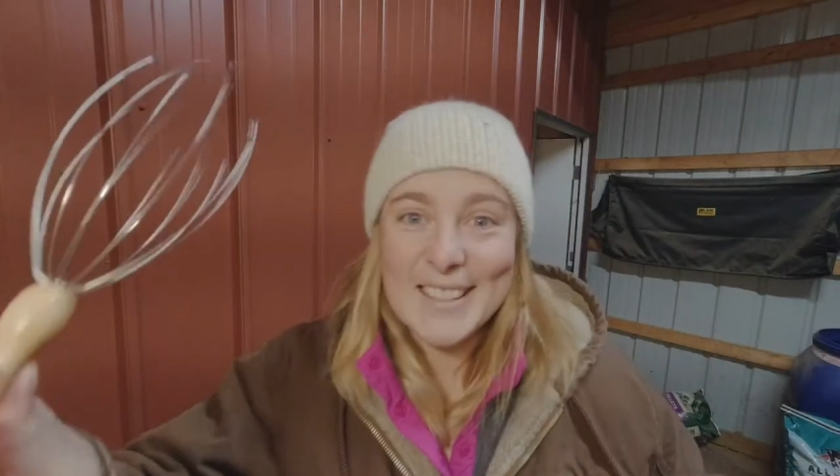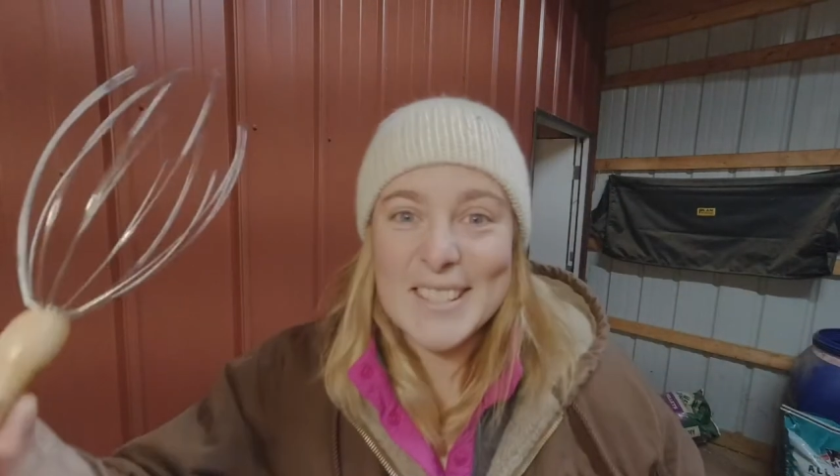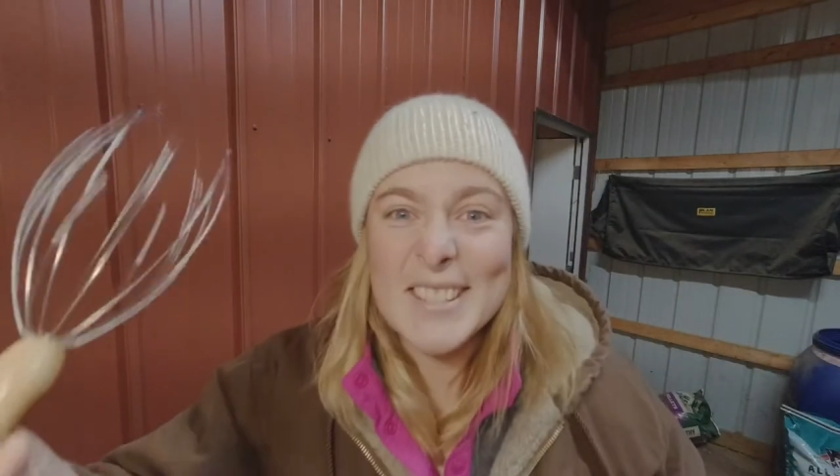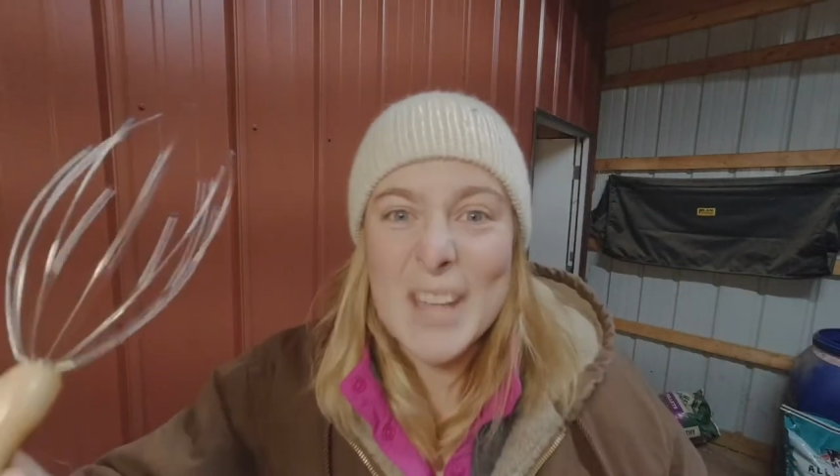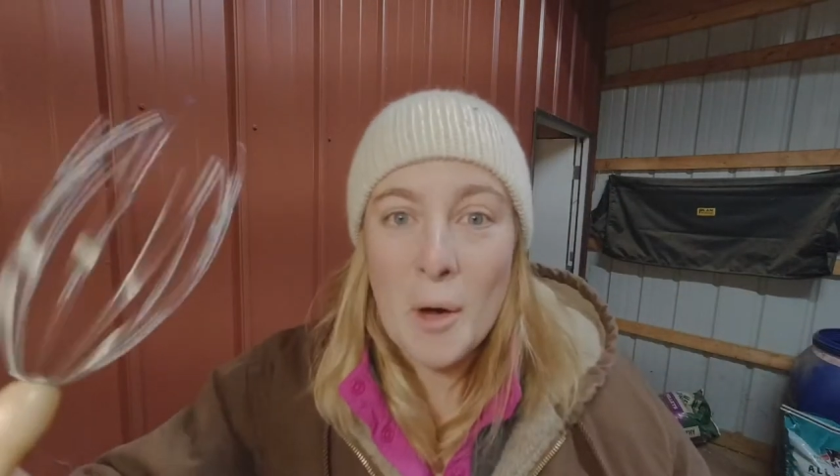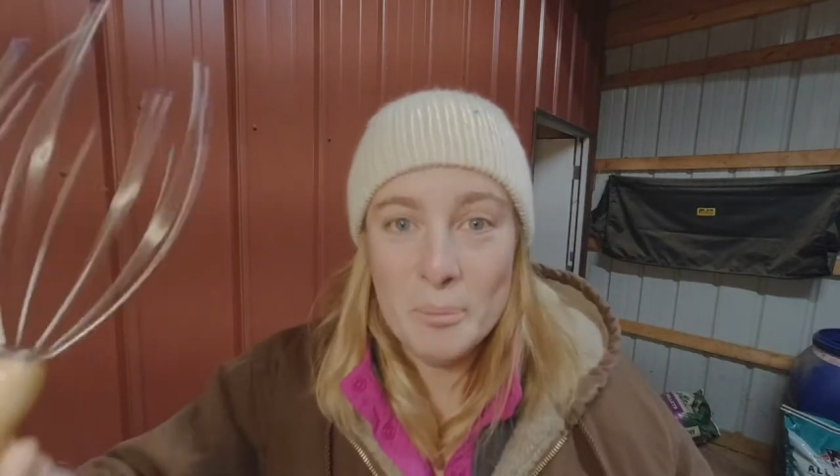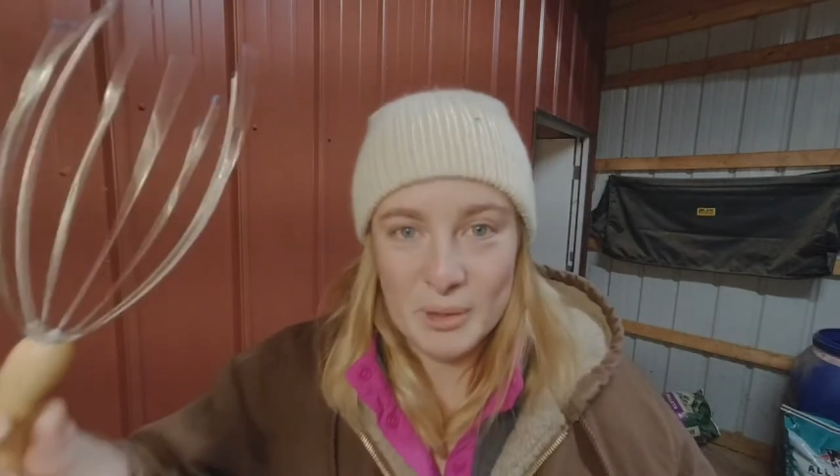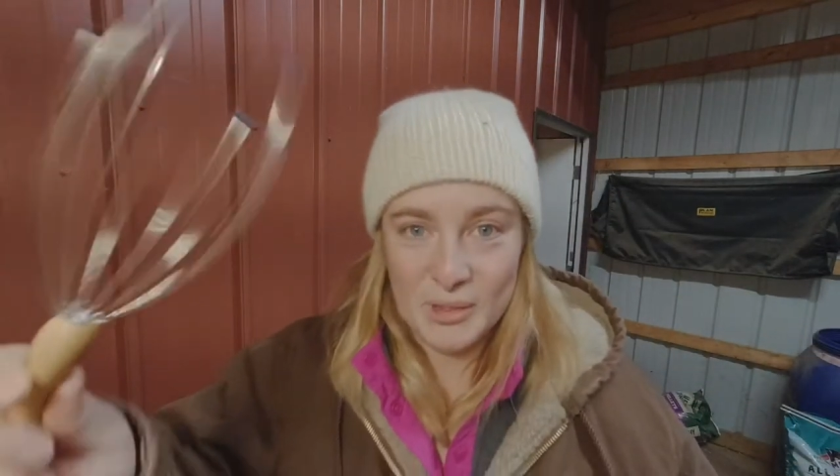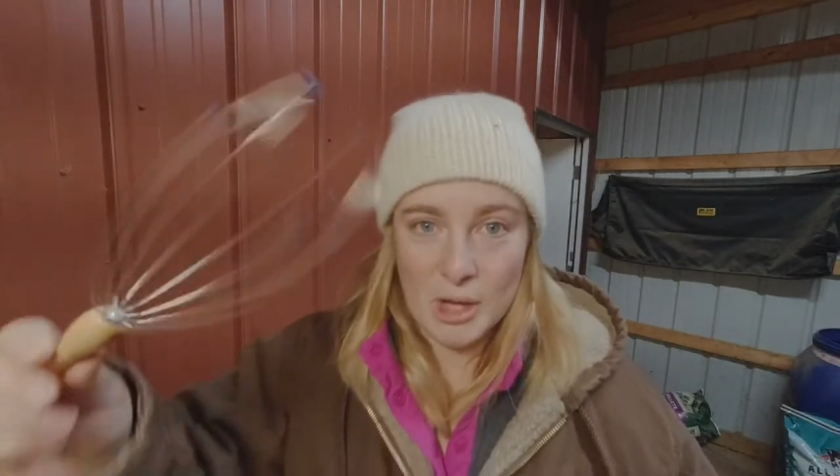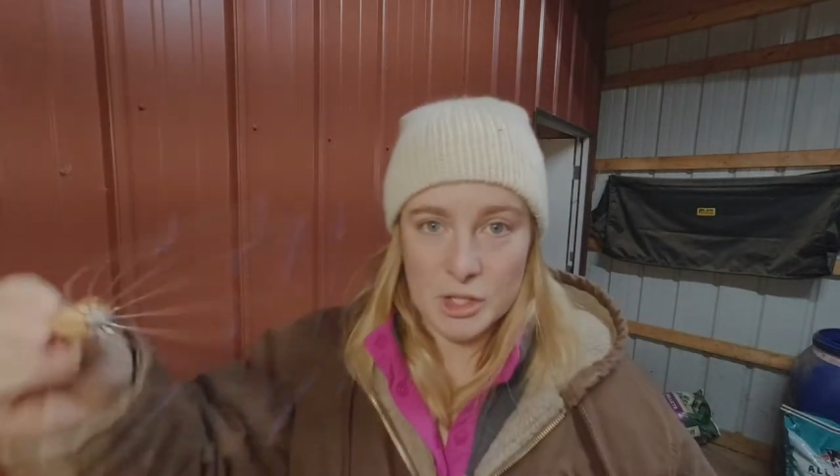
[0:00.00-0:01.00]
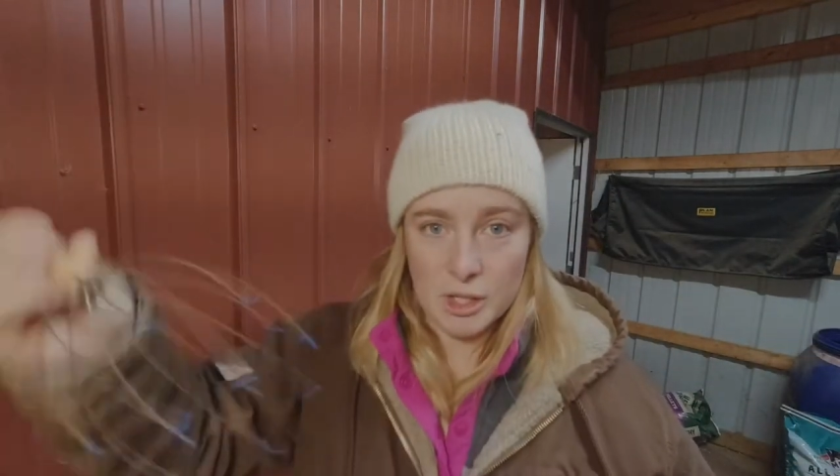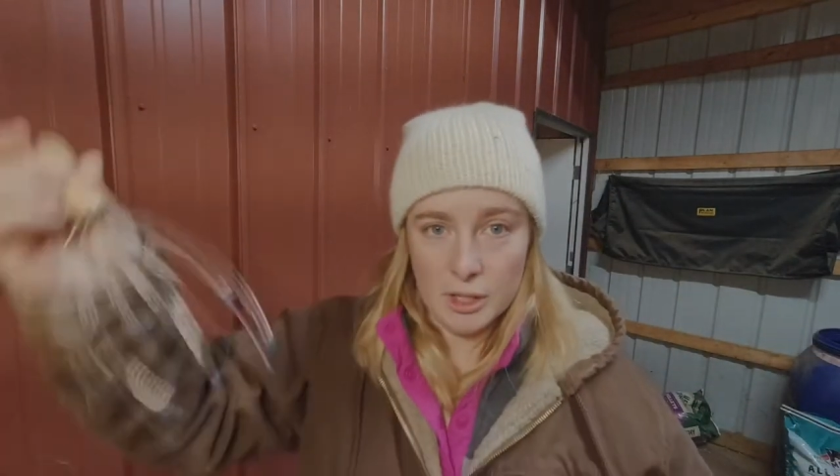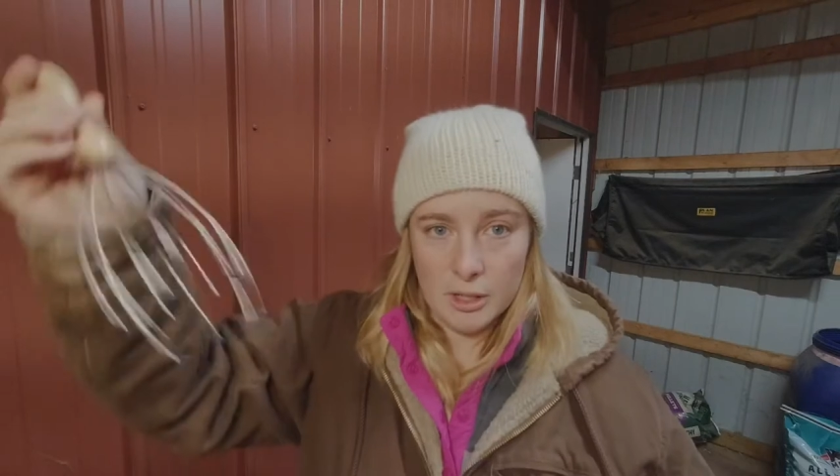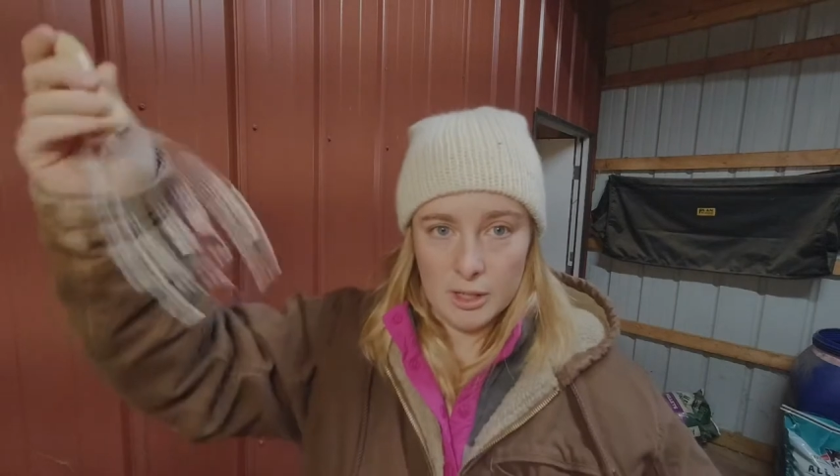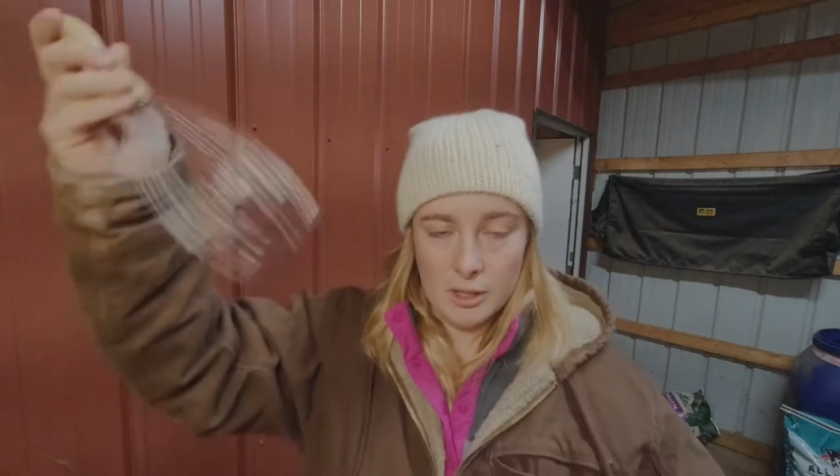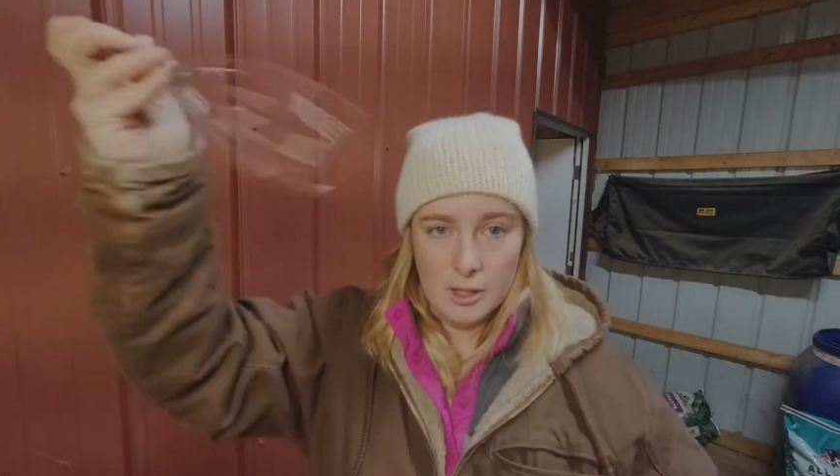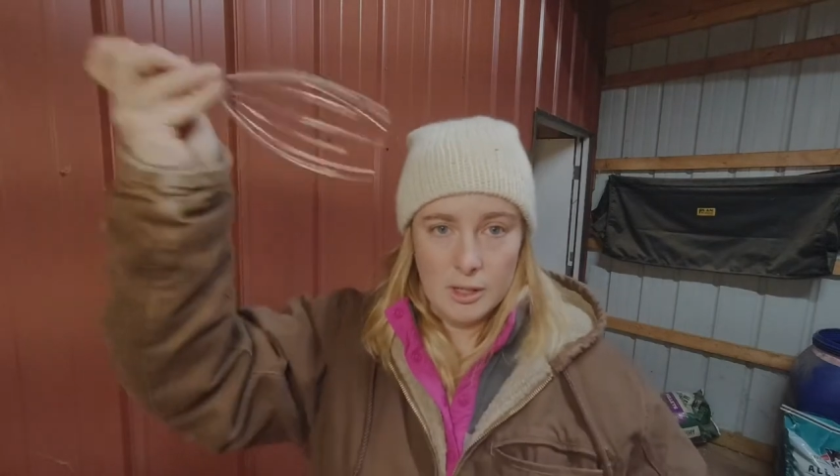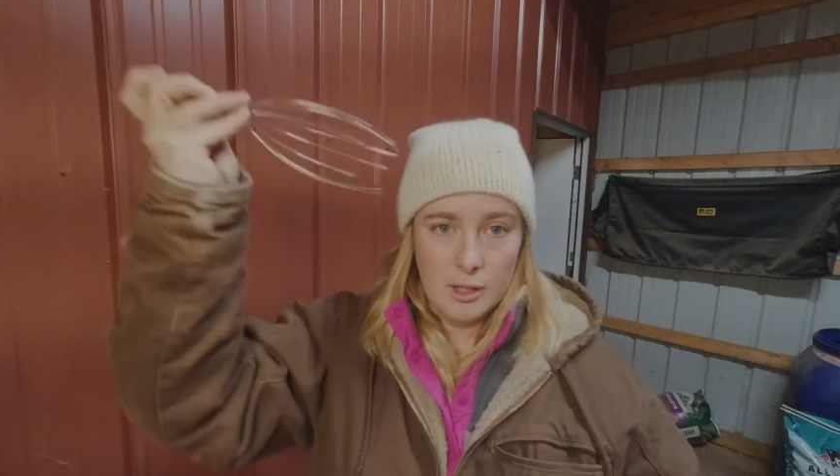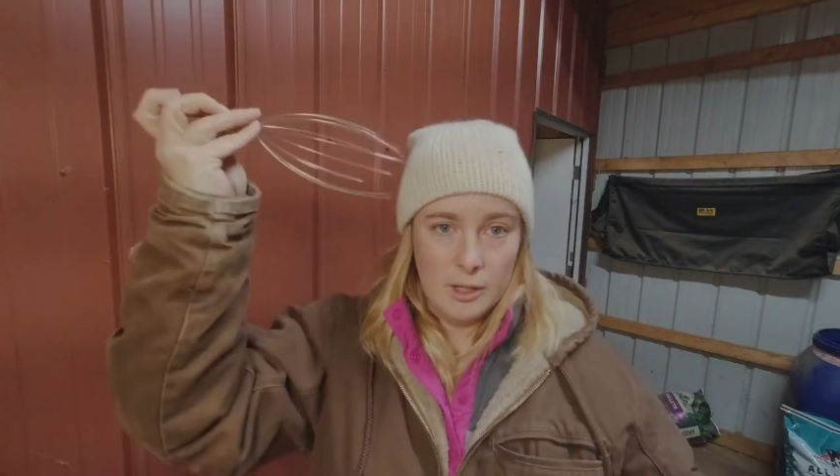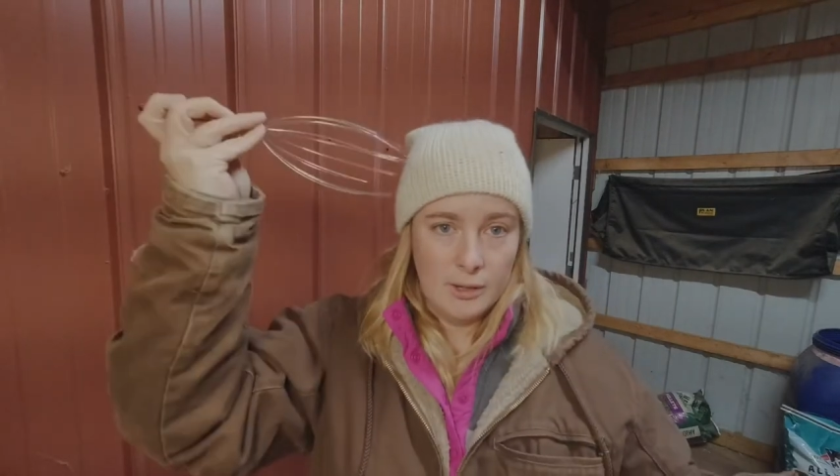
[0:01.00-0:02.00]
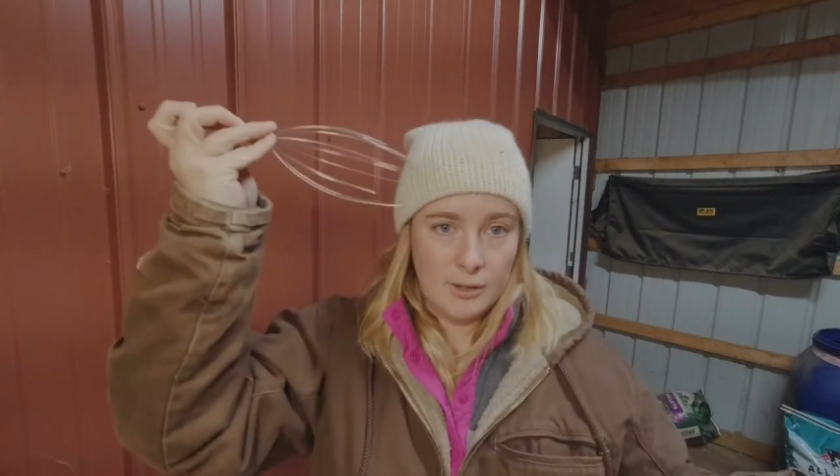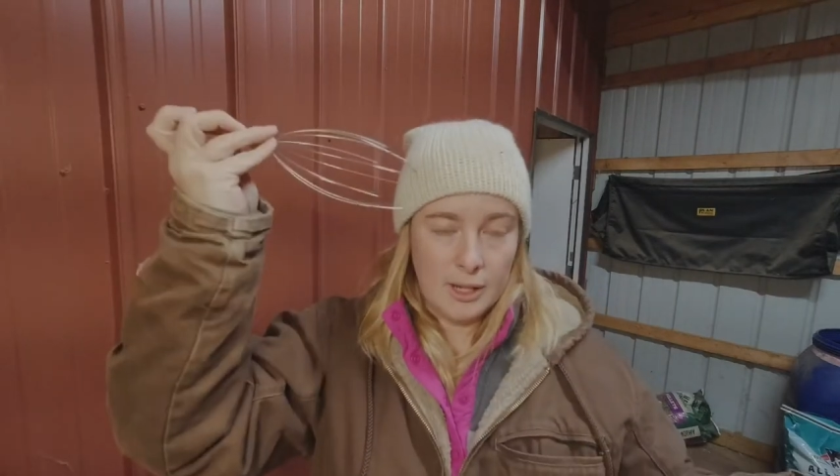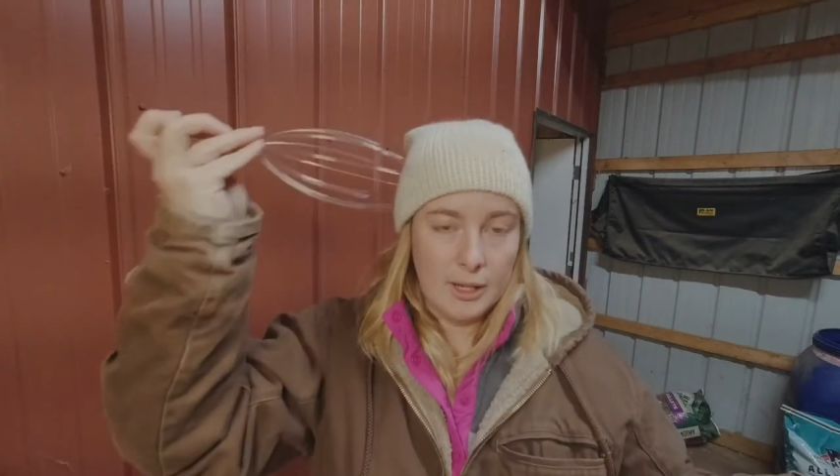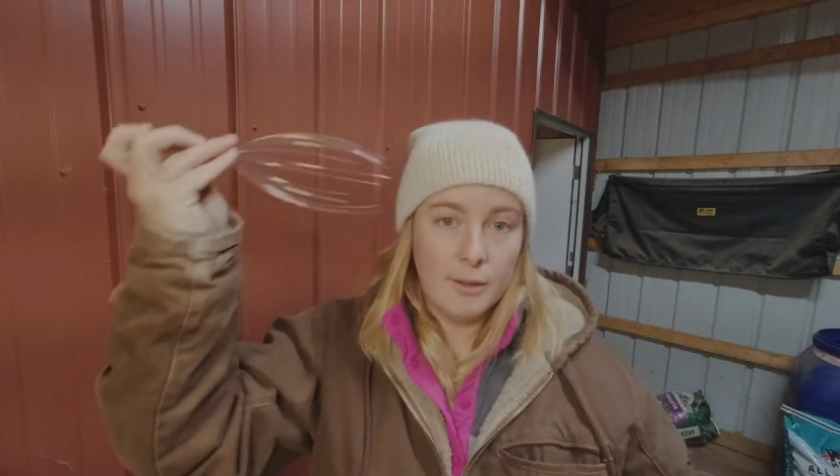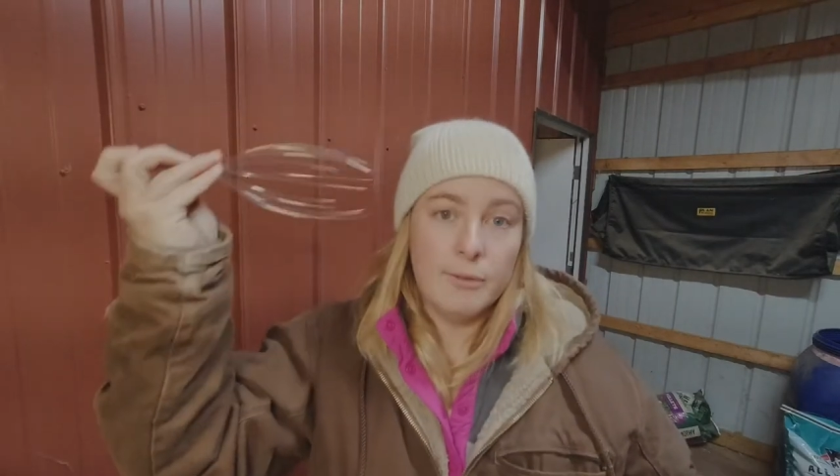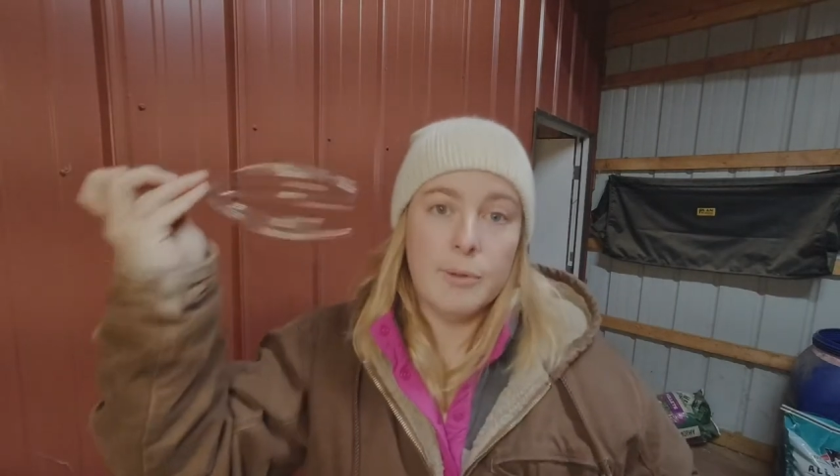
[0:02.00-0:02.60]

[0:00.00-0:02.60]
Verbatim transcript: it's a scalp massager. It's like